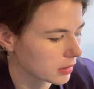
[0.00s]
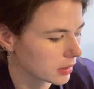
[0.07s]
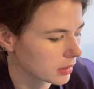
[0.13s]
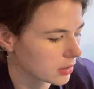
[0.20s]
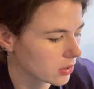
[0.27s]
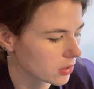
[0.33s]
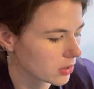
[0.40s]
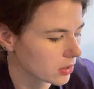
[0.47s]

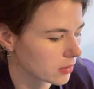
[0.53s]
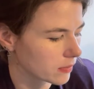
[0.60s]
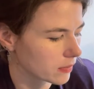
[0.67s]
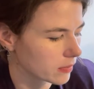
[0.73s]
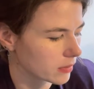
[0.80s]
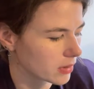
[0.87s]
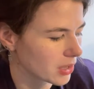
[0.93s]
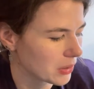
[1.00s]
It's just
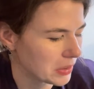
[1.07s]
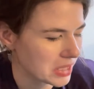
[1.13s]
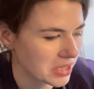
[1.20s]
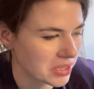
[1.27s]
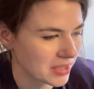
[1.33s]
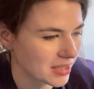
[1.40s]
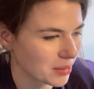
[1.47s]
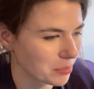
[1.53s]
always
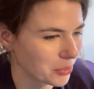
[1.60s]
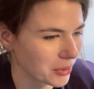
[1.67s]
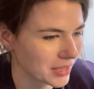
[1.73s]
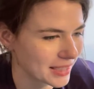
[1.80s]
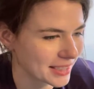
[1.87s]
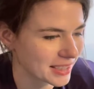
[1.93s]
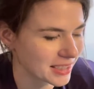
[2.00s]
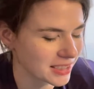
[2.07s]

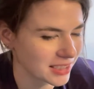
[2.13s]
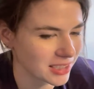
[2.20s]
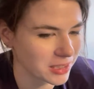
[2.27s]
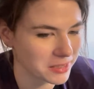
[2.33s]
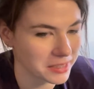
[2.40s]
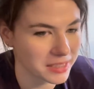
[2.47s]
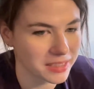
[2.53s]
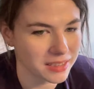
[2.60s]
disappointing because it's
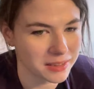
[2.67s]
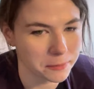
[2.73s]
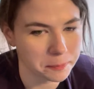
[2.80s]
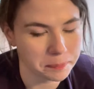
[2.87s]
like